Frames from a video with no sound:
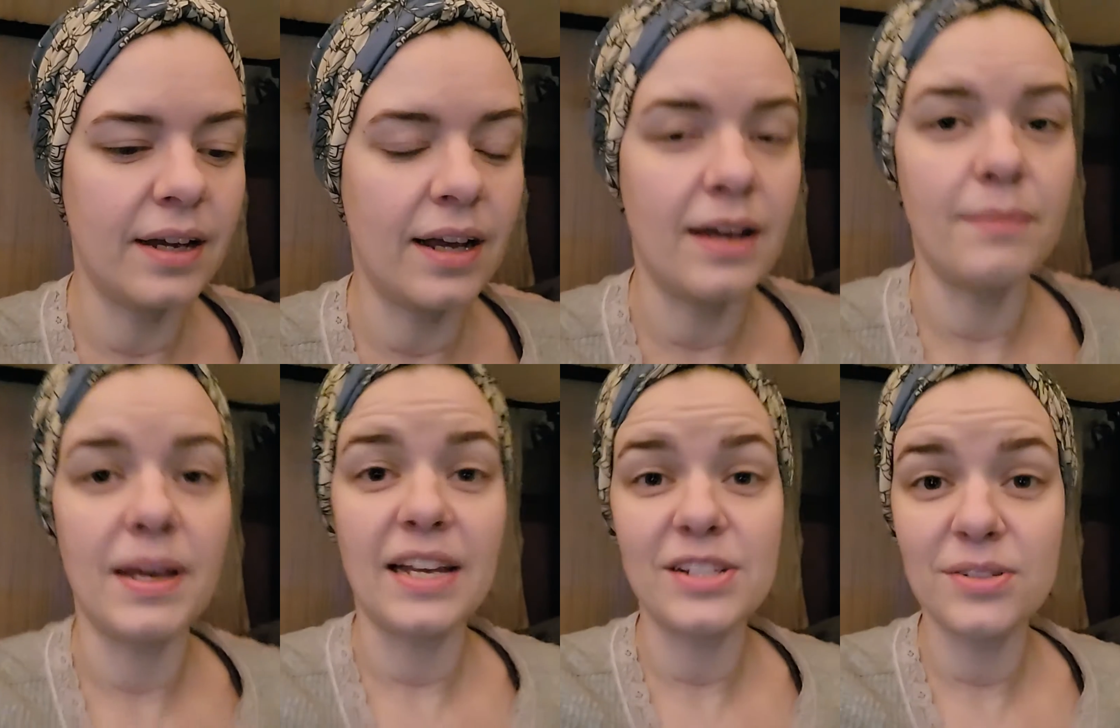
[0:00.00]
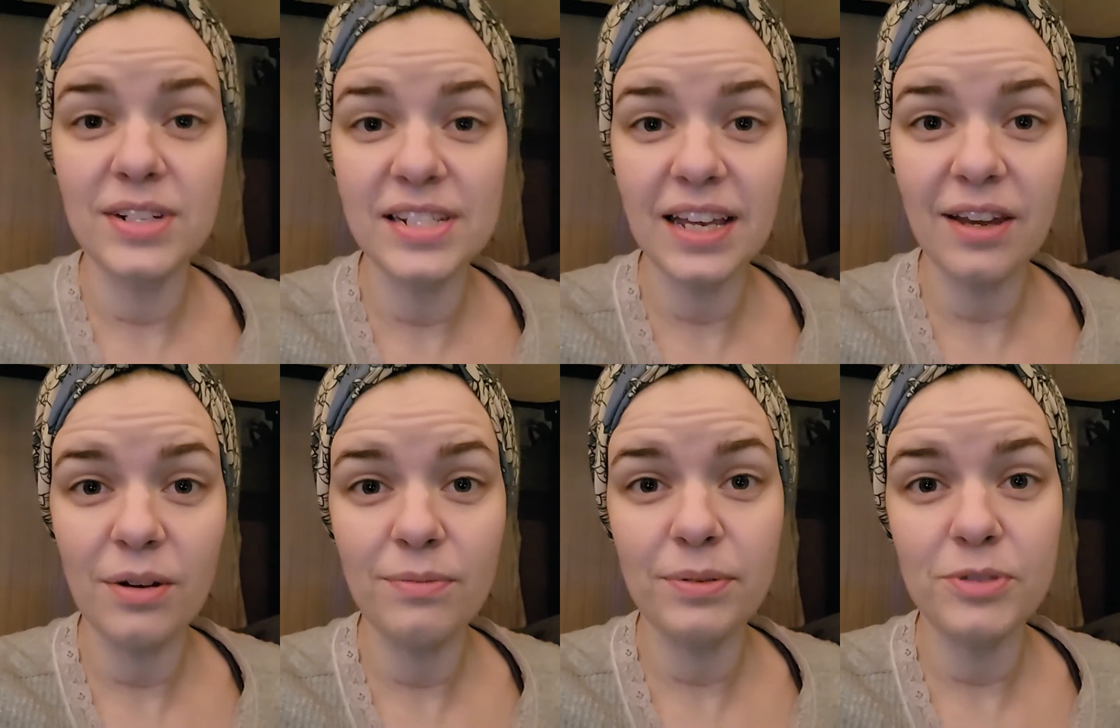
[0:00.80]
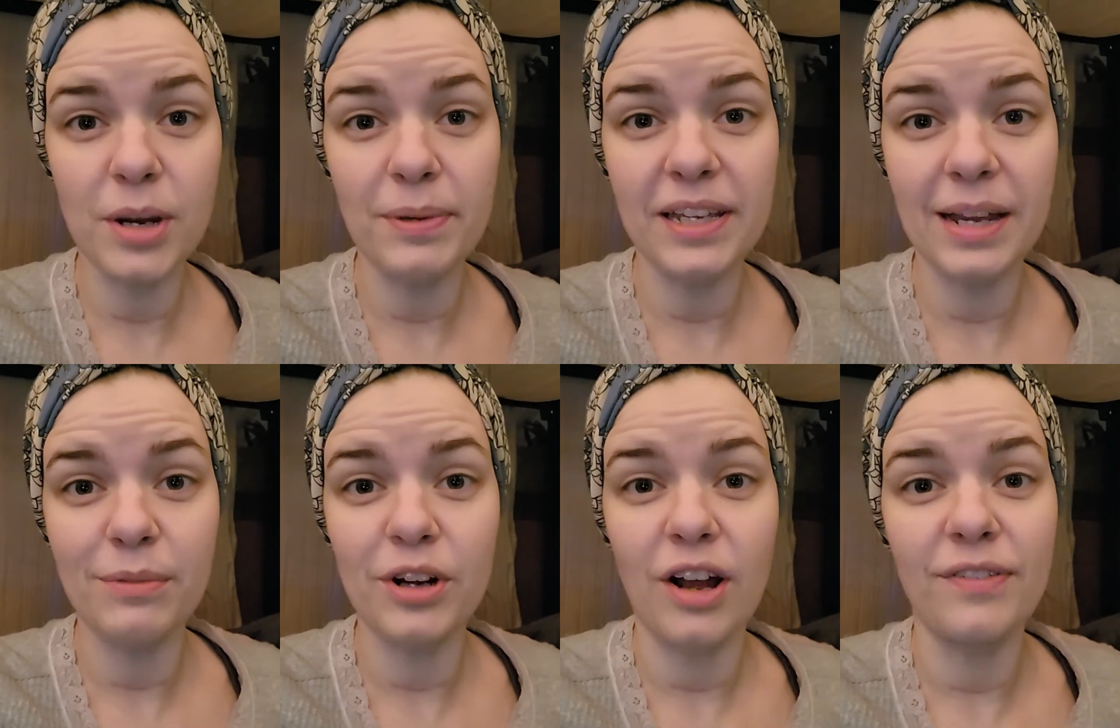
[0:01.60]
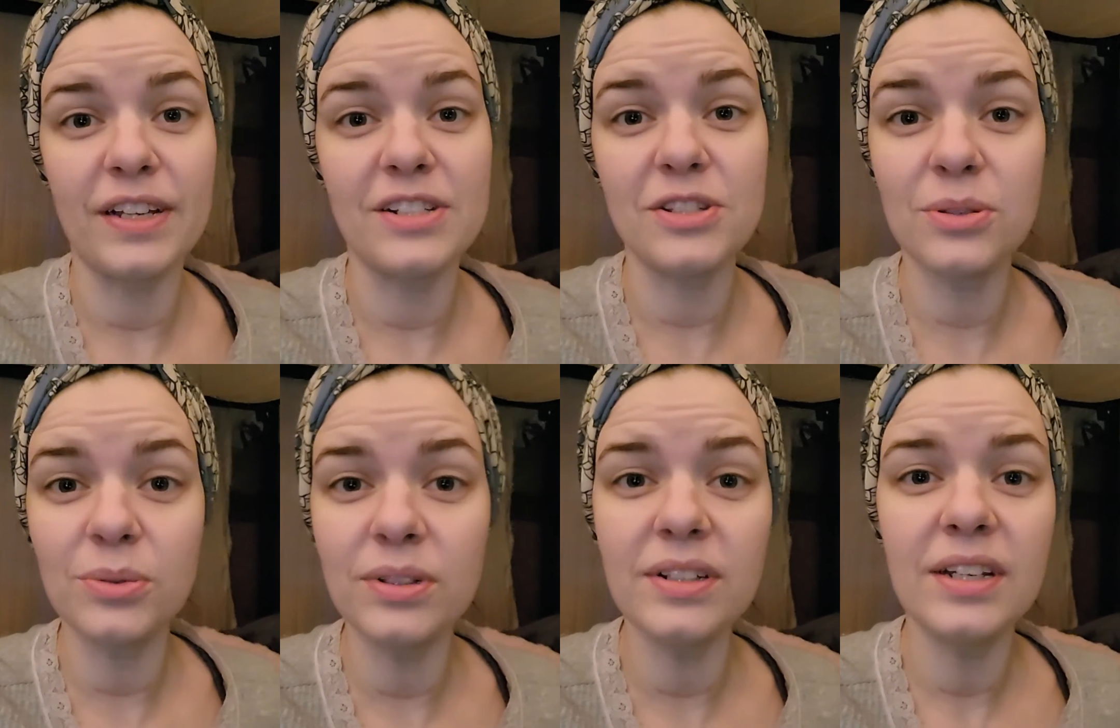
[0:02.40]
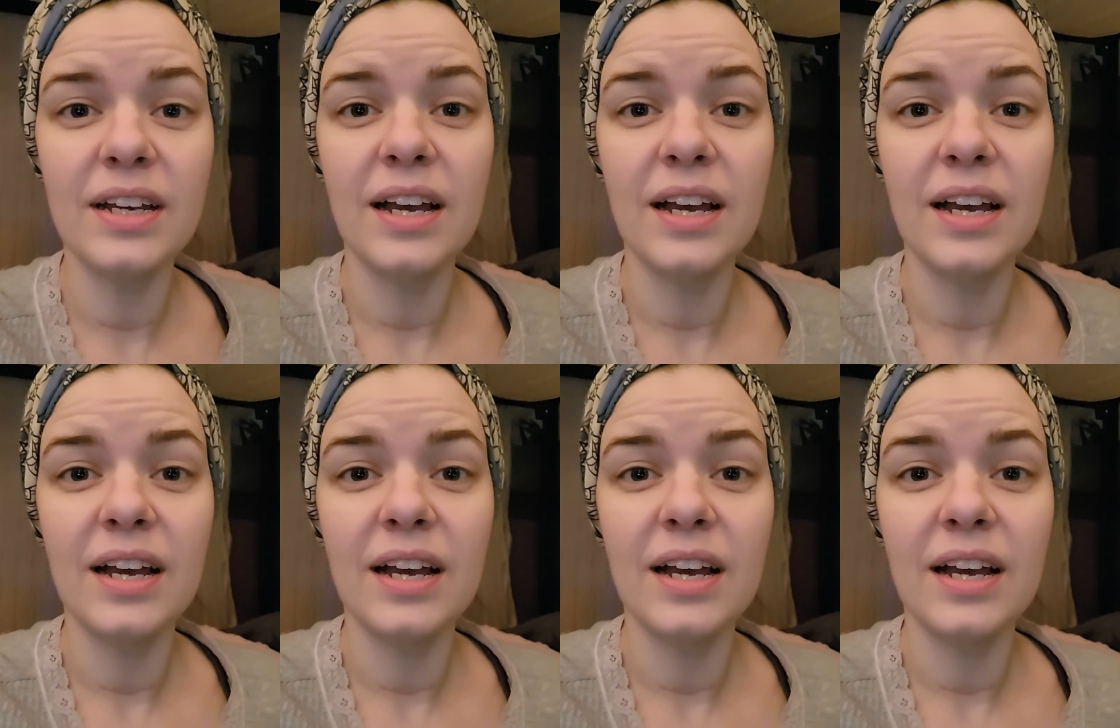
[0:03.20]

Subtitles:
As soon as I get home from dropping Cameron off at school,